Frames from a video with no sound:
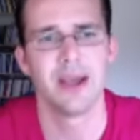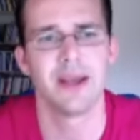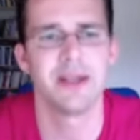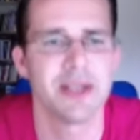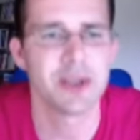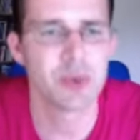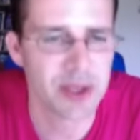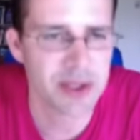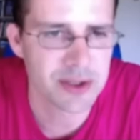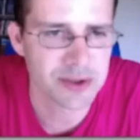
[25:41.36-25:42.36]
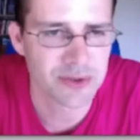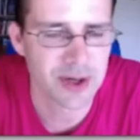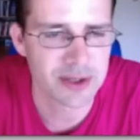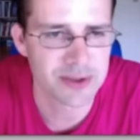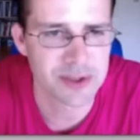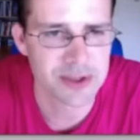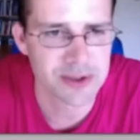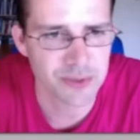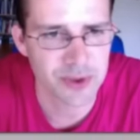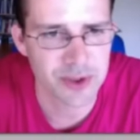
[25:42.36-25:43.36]
And in this way, you try to
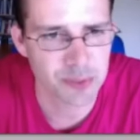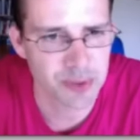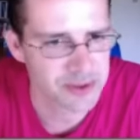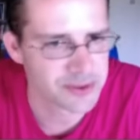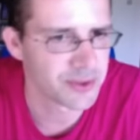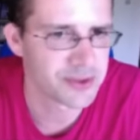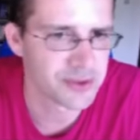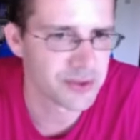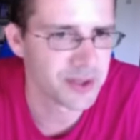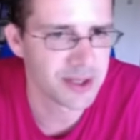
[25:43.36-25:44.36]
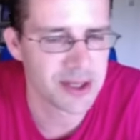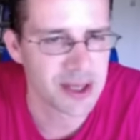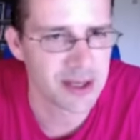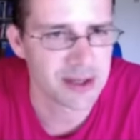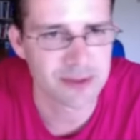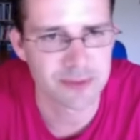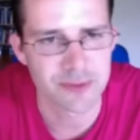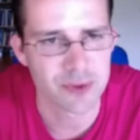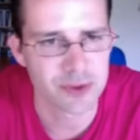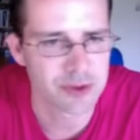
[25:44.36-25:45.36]
destroy the pawn structure, and in the end, of
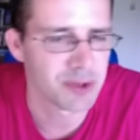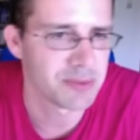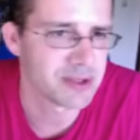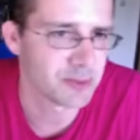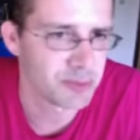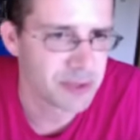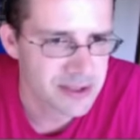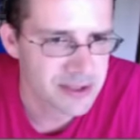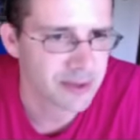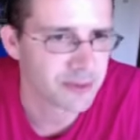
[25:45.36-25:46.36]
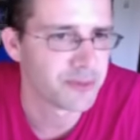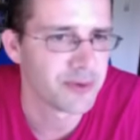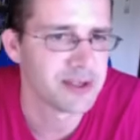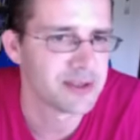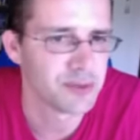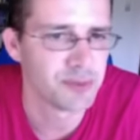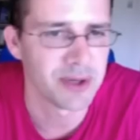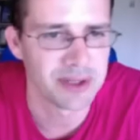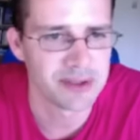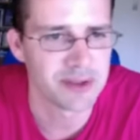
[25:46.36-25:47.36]
course, maybe some piece sacrifice to
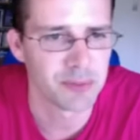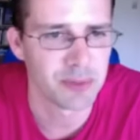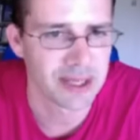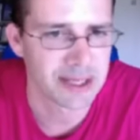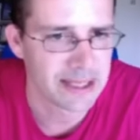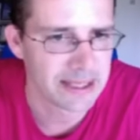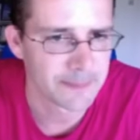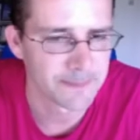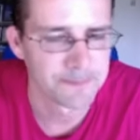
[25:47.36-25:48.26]
mate the black king.